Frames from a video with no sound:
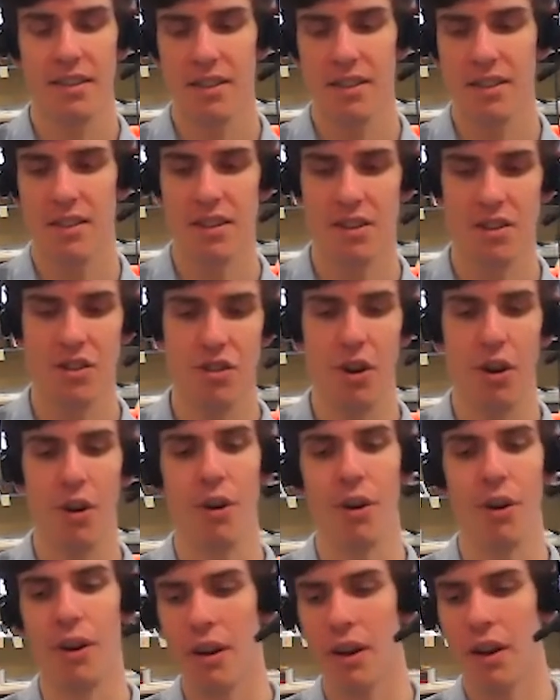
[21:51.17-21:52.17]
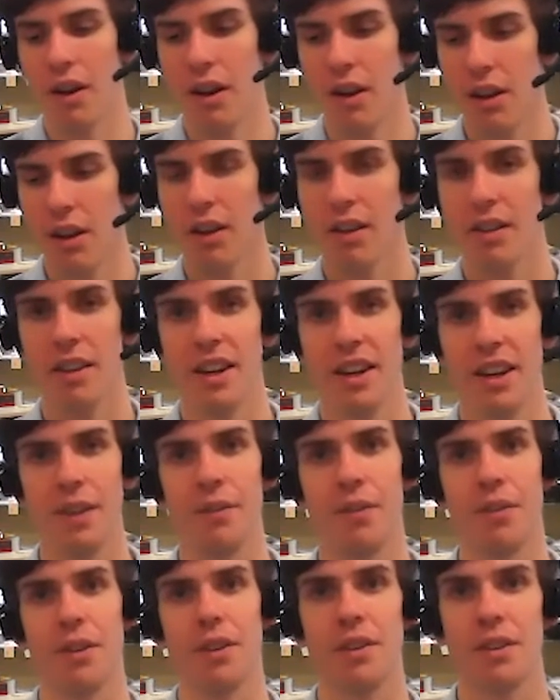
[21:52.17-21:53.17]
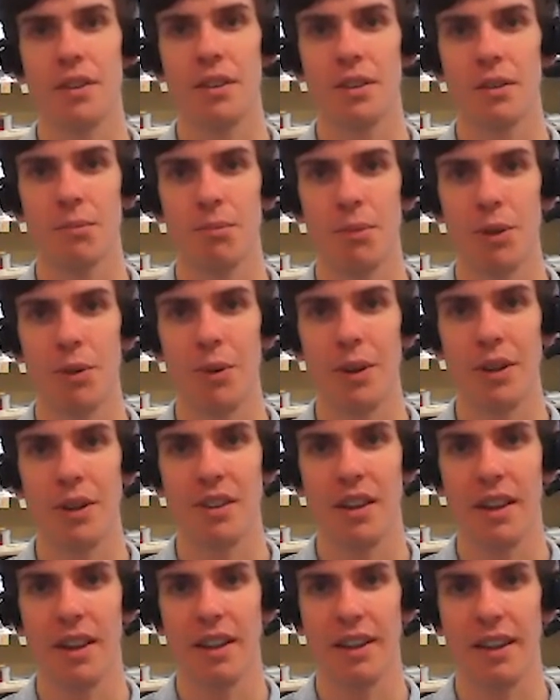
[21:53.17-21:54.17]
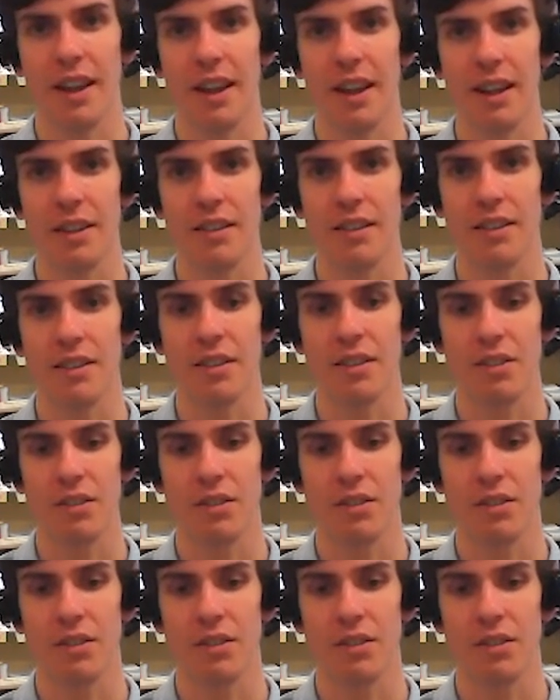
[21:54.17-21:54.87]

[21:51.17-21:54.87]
to show the difference between something that's